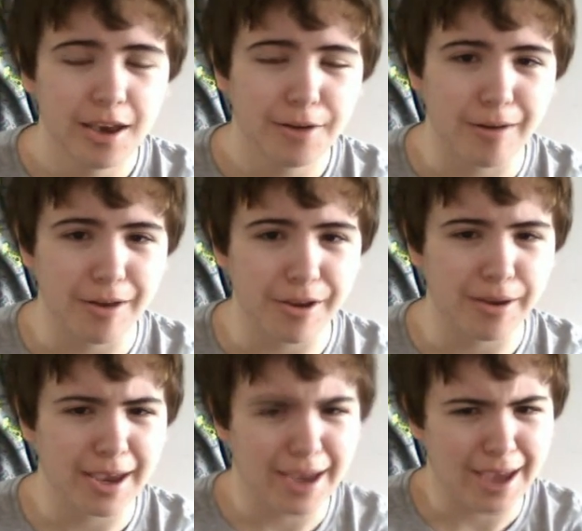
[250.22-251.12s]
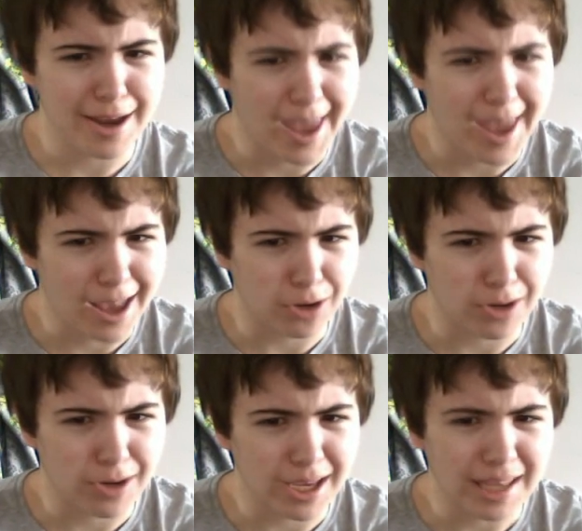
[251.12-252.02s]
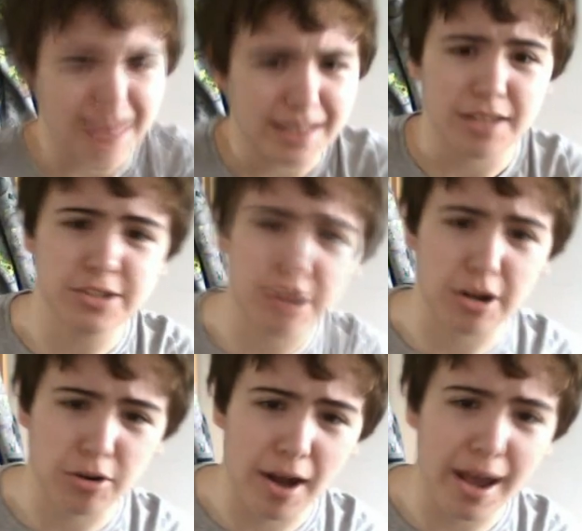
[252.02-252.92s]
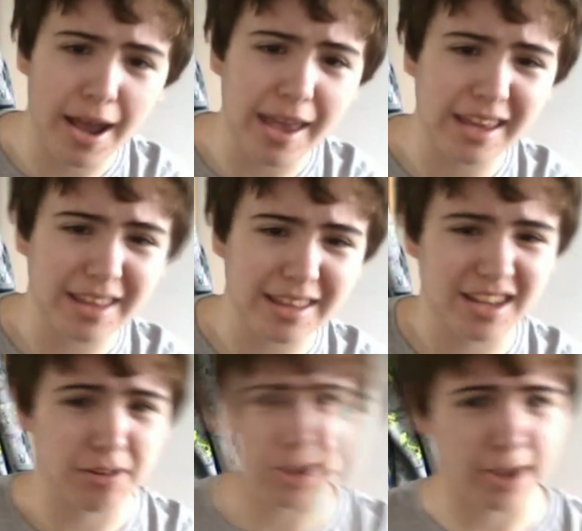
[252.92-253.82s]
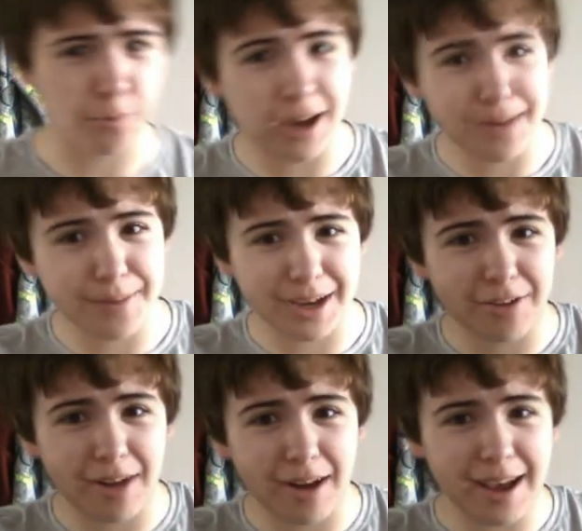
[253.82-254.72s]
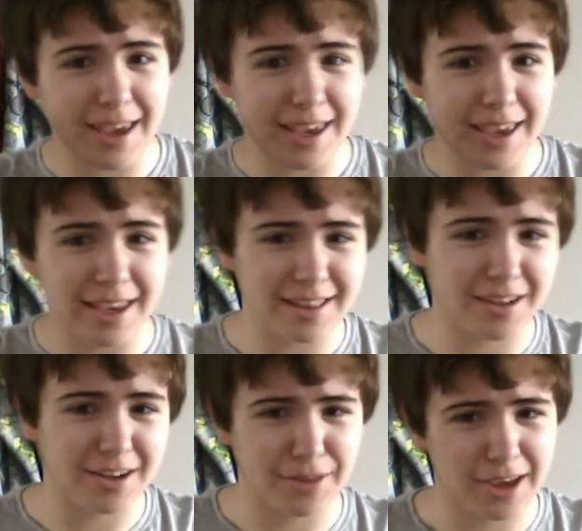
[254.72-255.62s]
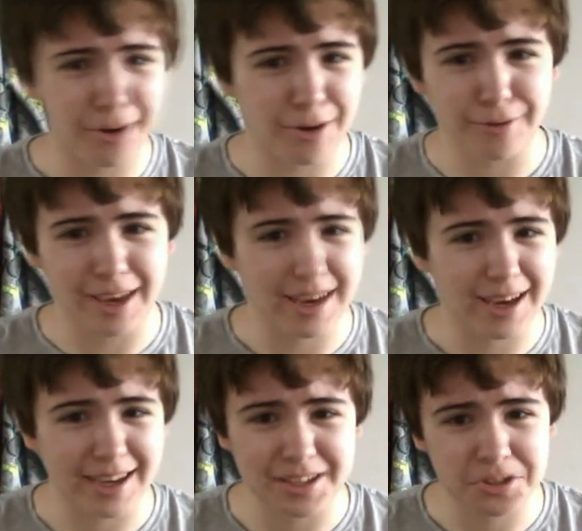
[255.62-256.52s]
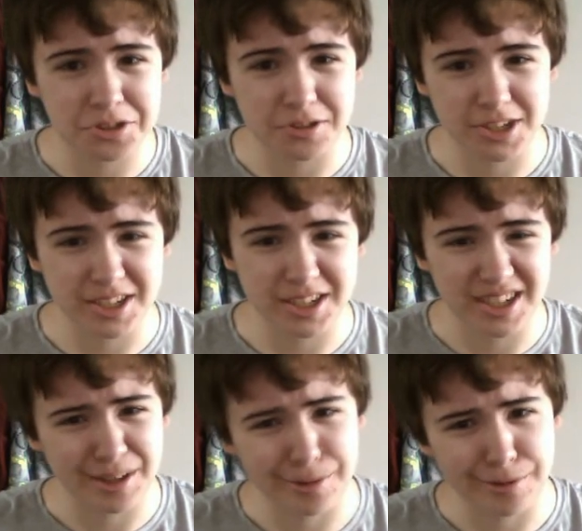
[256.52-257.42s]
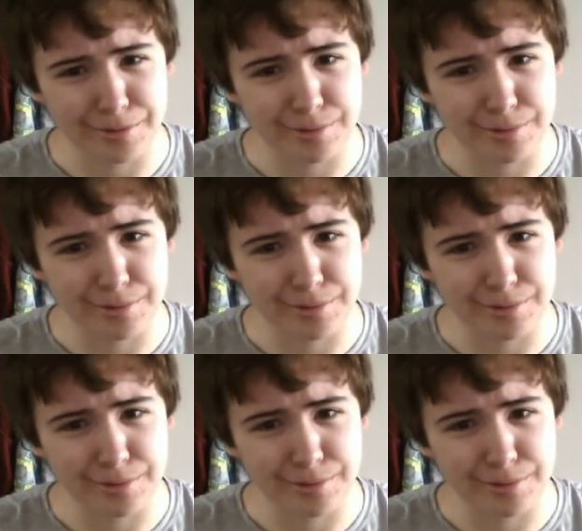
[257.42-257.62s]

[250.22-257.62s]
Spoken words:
where you get kind of angry and then you start crying and then you're like, why am I crying? And then you're like, oh yeah, estrogen, ew.